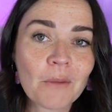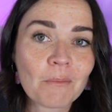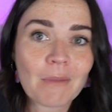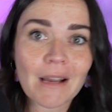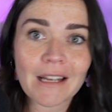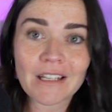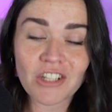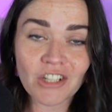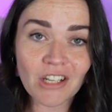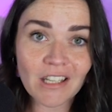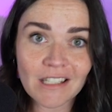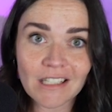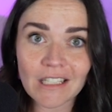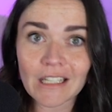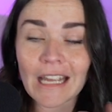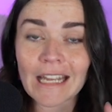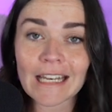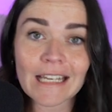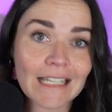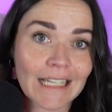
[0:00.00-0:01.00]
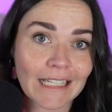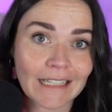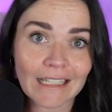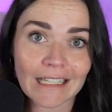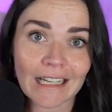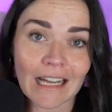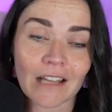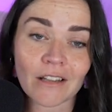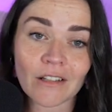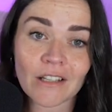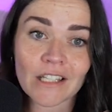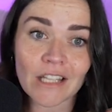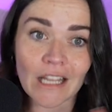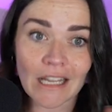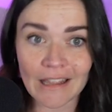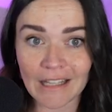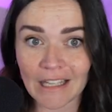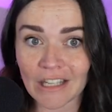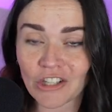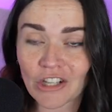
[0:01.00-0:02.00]
by just editing the colors
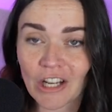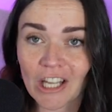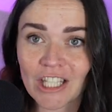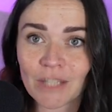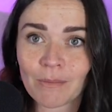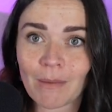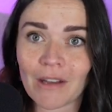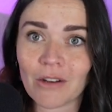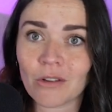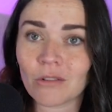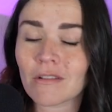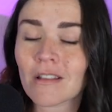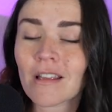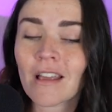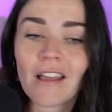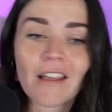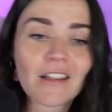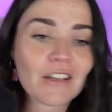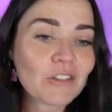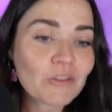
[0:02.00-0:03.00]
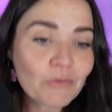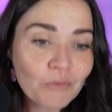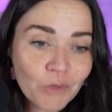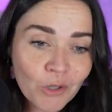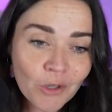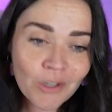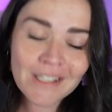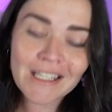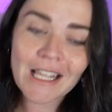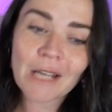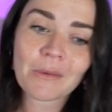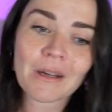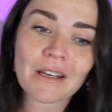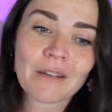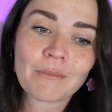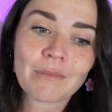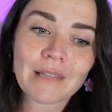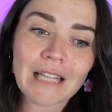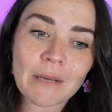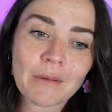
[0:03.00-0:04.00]
in the adjust panel. Use that one
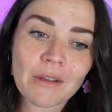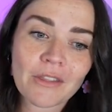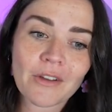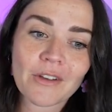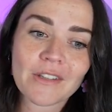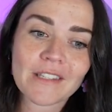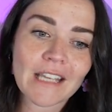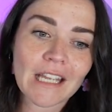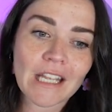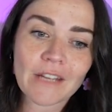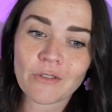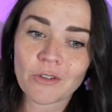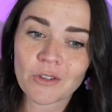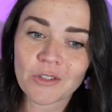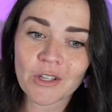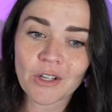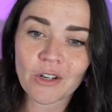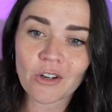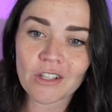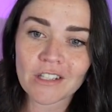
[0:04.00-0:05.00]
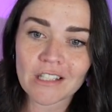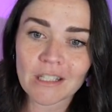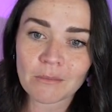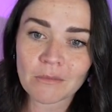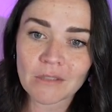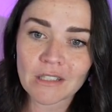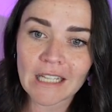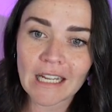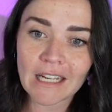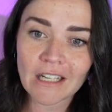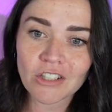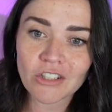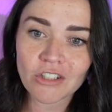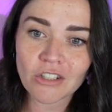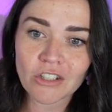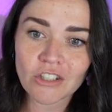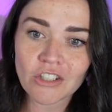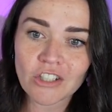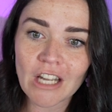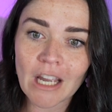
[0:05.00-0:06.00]
and play with those there. You've also got some texture
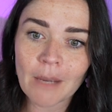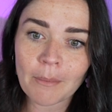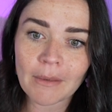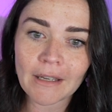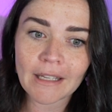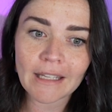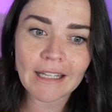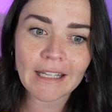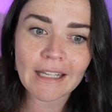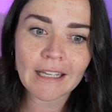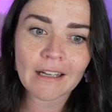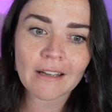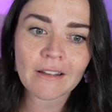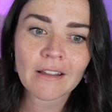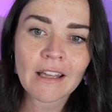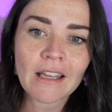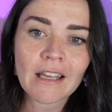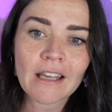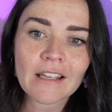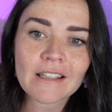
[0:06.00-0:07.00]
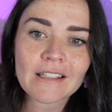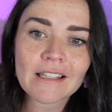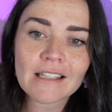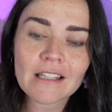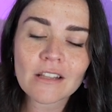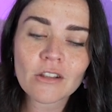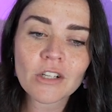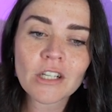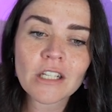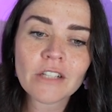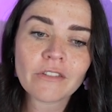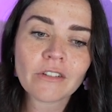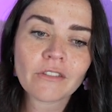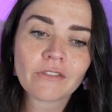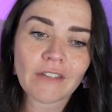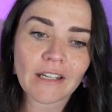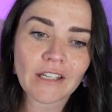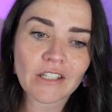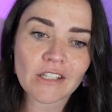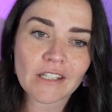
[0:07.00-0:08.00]
and sharpening here. So there's a lot of different
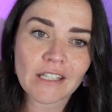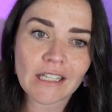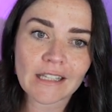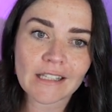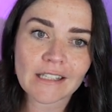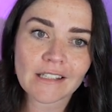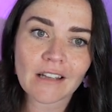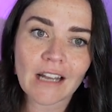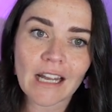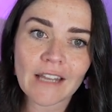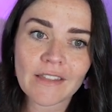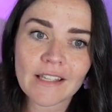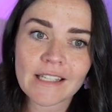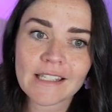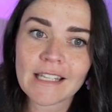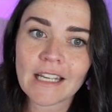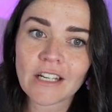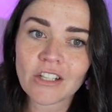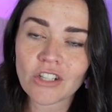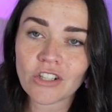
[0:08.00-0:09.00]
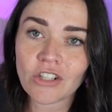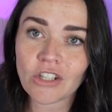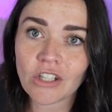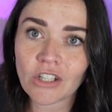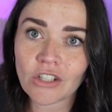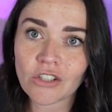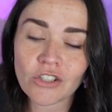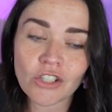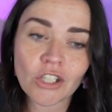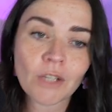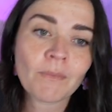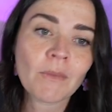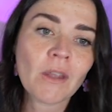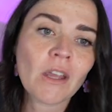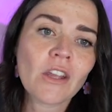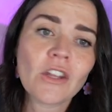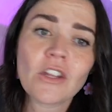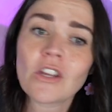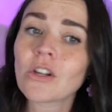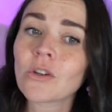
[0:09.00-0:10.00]
features inside this section you can do.
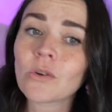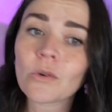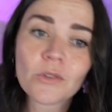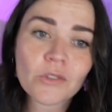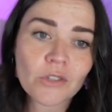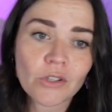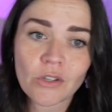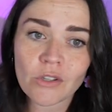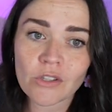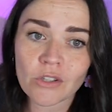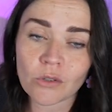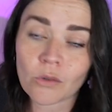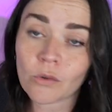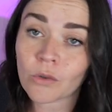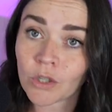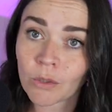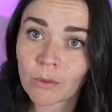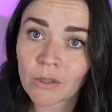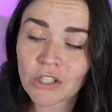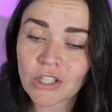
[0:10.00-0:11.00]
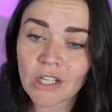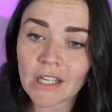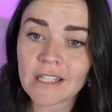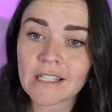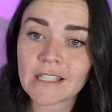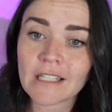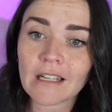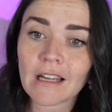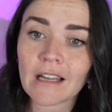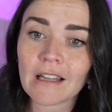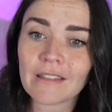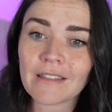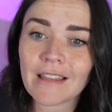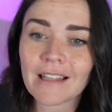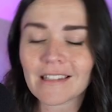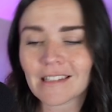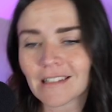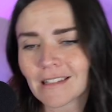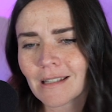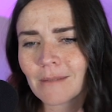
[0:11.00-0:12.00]
You can also use an auto adjust.
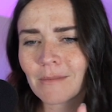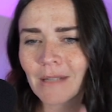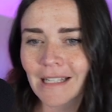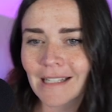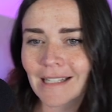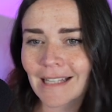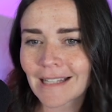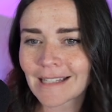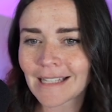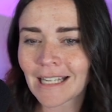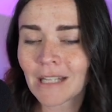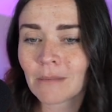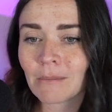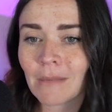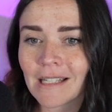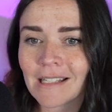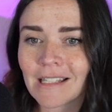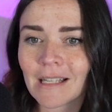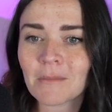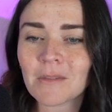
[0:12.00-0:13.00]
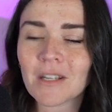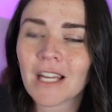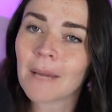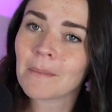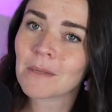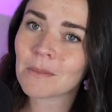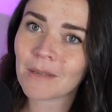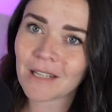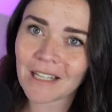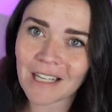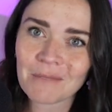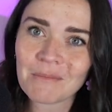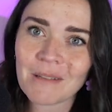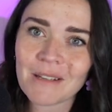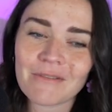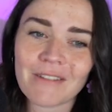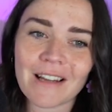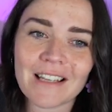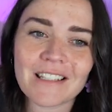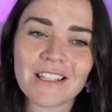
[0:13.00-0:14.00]
It's hit and miss sometimes, but it can be
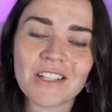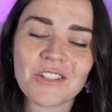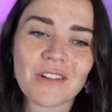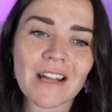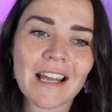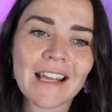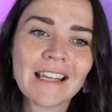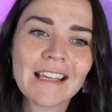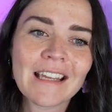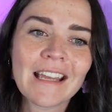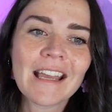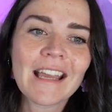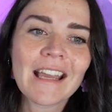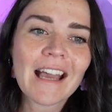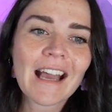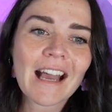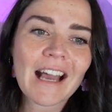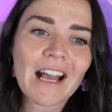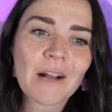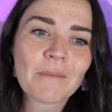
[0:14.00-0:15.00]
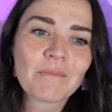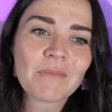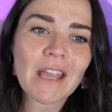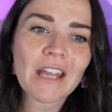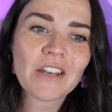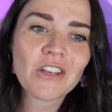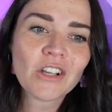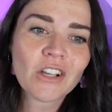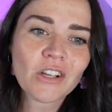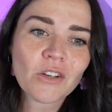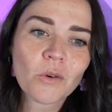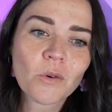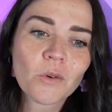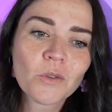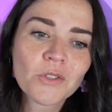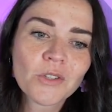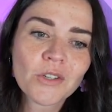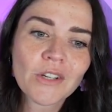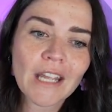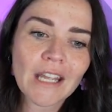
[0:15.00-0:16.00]
fun to try. And you can
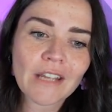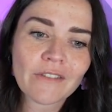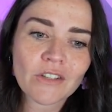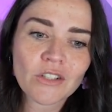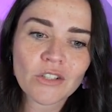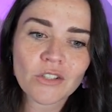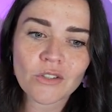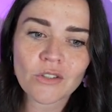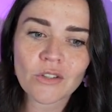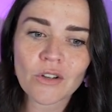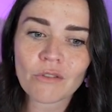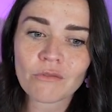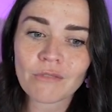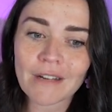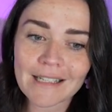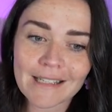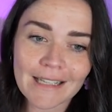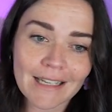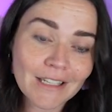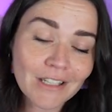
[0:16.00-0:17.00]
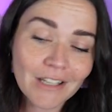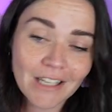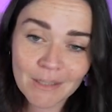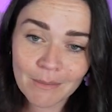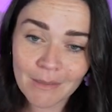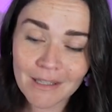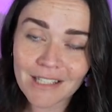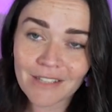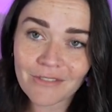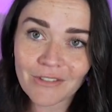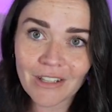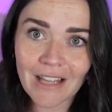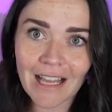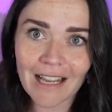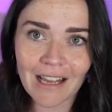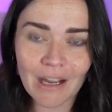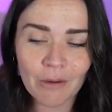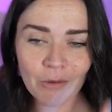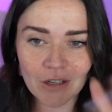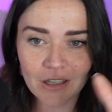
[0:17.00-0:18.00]
also even do reset adjustments. If you're
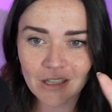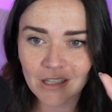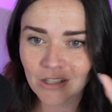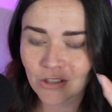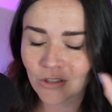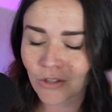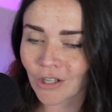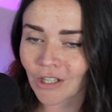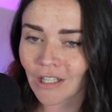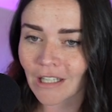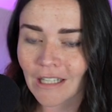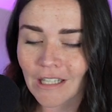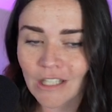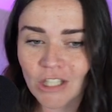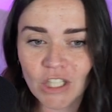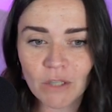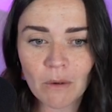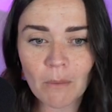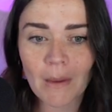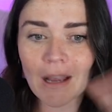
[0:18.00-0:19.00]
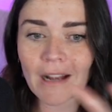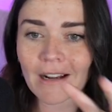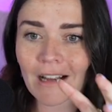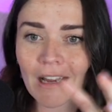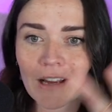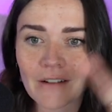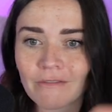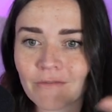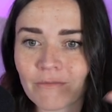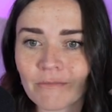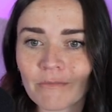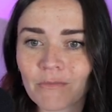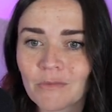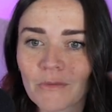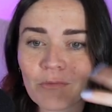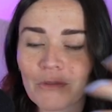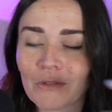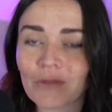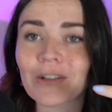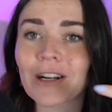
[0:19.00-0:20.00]
like, I want to just totally strip back, I
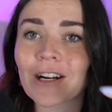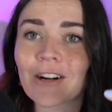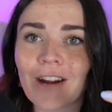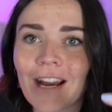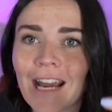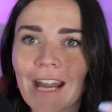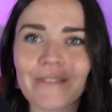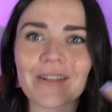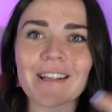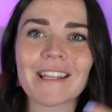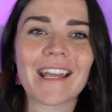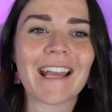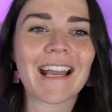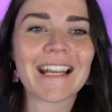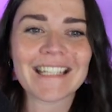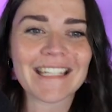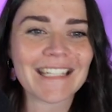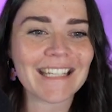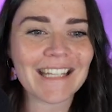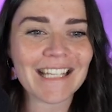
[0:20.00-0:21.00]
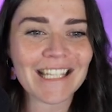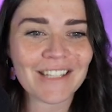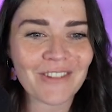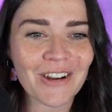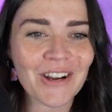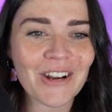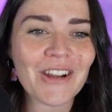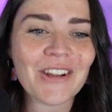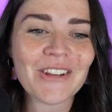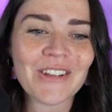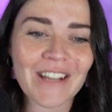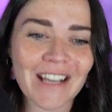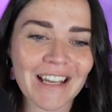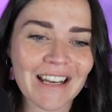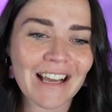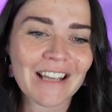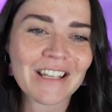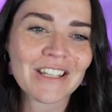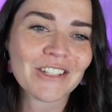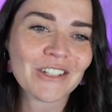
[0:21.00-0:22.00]
regret everything I did to this photo, you can
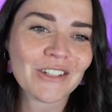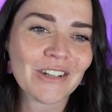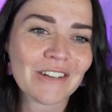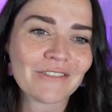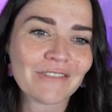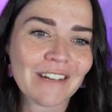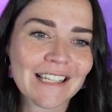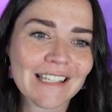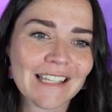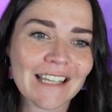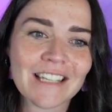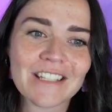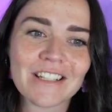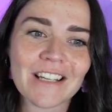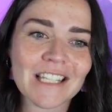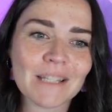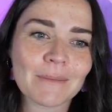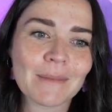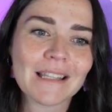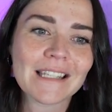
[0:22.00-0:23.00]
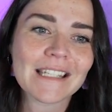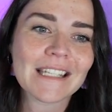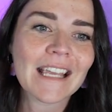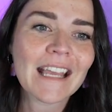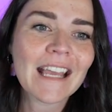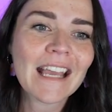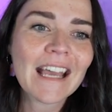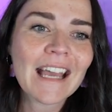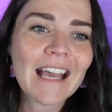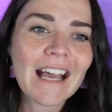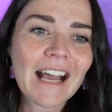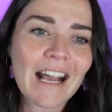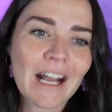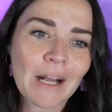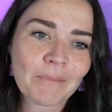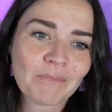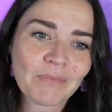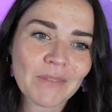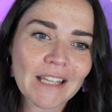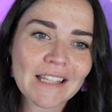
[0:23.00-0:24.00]
undo and reset adjustments.
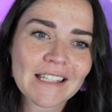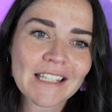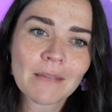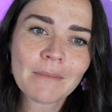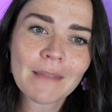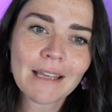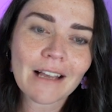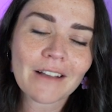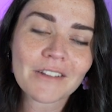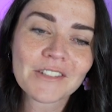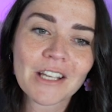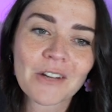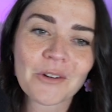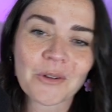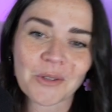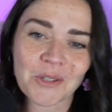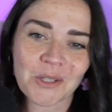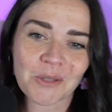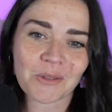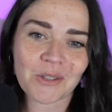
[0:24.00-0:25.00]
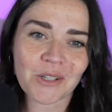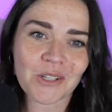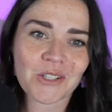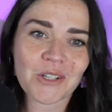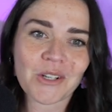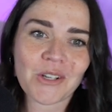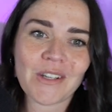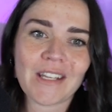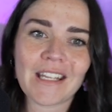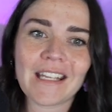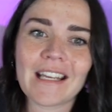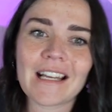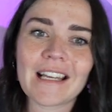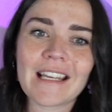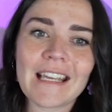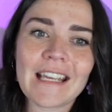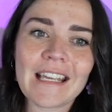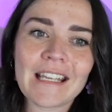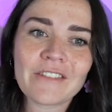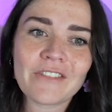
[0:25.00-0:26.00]
And something else I also want to show you here,
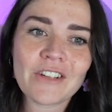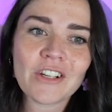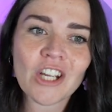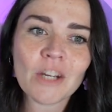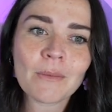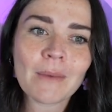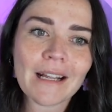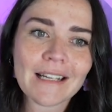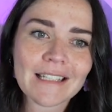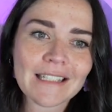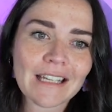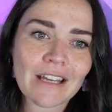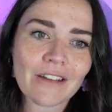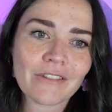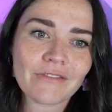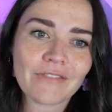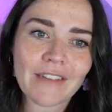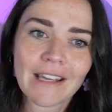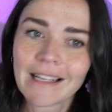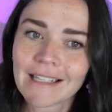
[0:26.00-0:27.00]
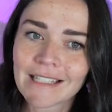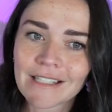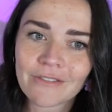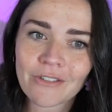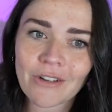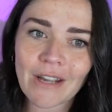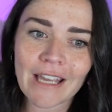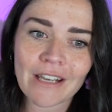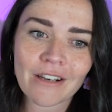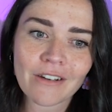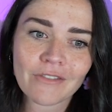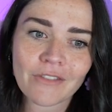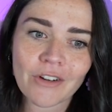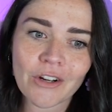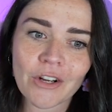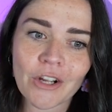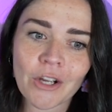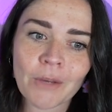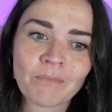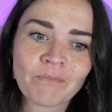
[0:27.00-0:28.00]
if you go back to effects for edit
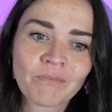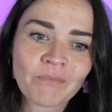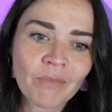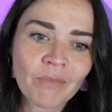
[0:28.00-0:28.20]
photo,